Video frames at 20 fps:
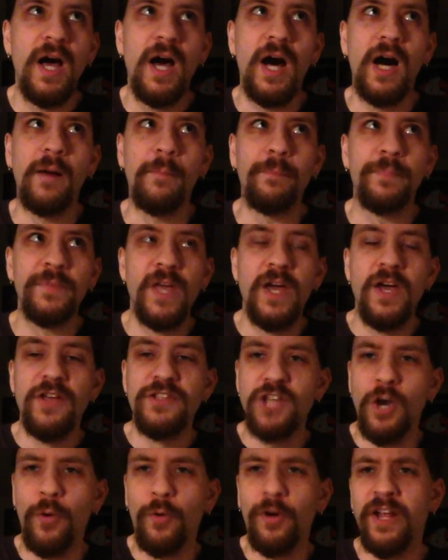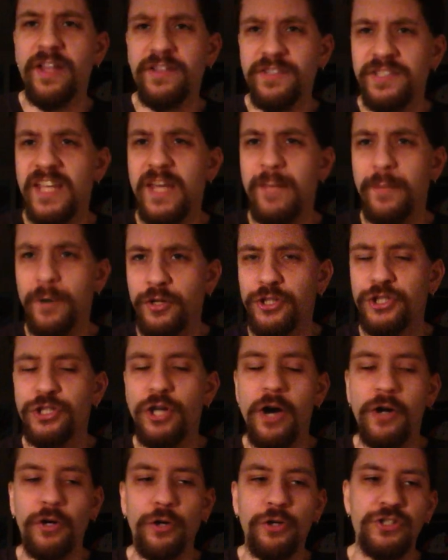Um, so we're going to keep it on
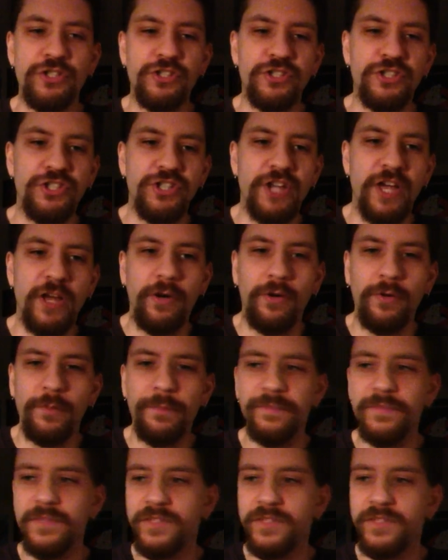Sean Erschen's channel.